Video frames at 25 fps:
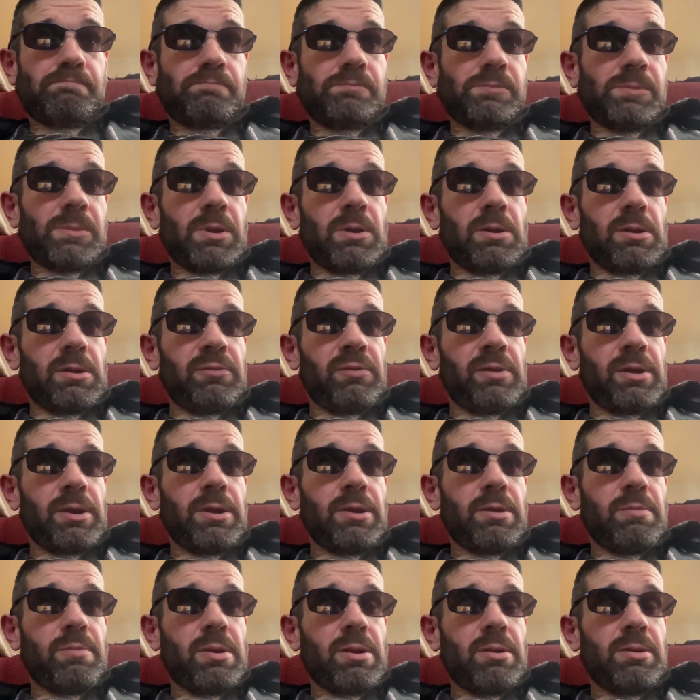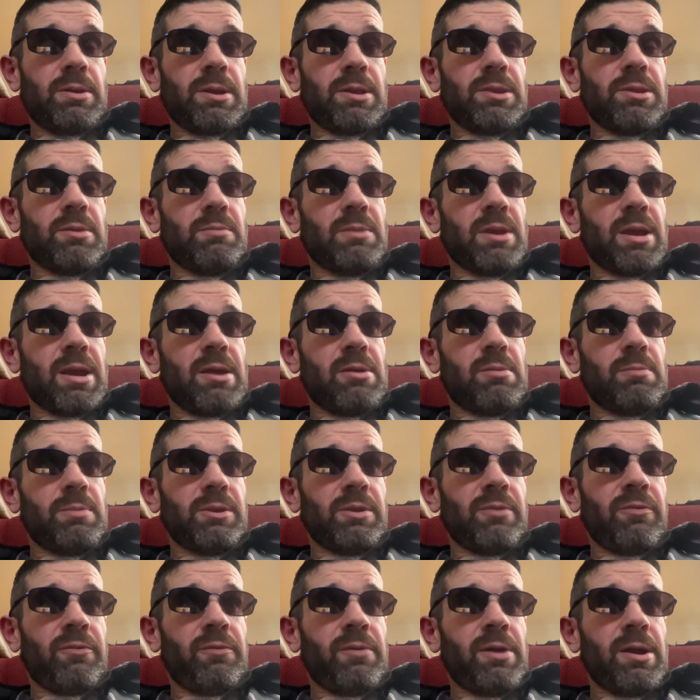Oh, fuck, you can barely get them down, but
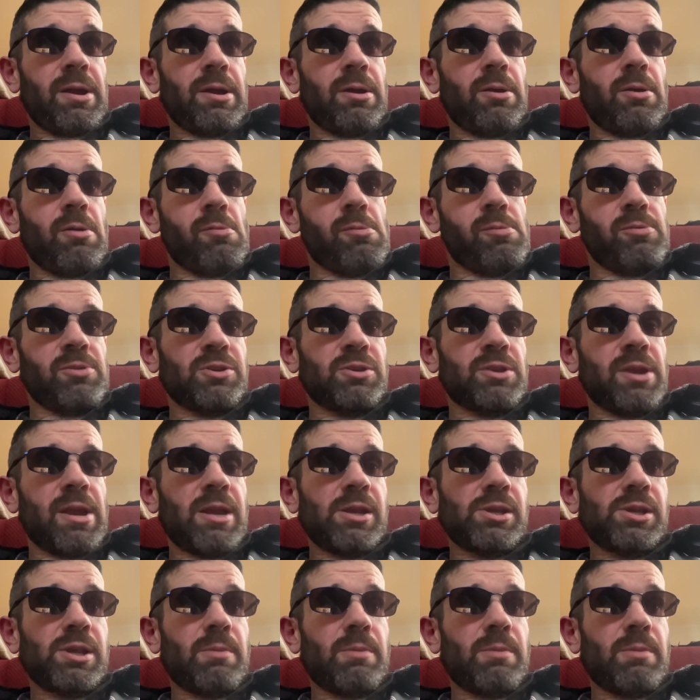the fucking stench.